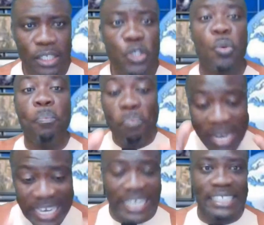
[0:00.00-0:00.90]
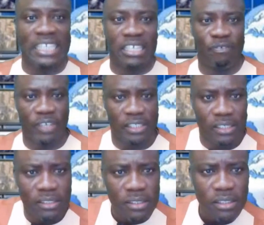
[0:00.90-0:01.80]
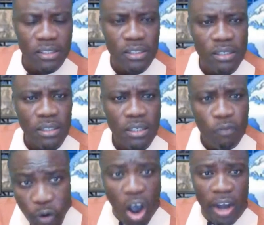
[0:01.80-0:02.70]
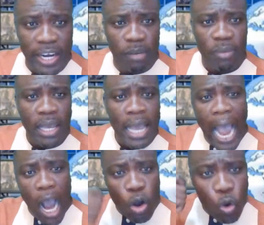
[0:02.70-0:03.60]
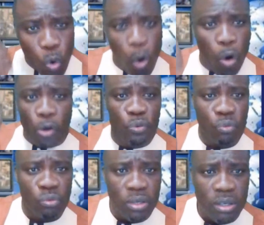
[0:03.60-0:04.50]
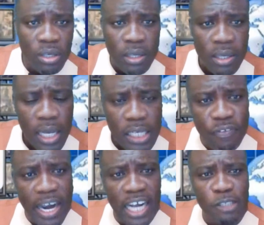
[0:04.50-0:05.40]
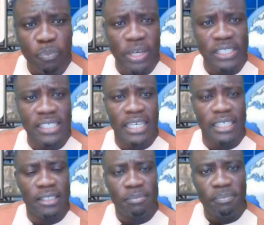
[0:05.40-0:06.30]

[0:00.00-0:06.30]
Humiliating defeat for him. How could you, as vice president,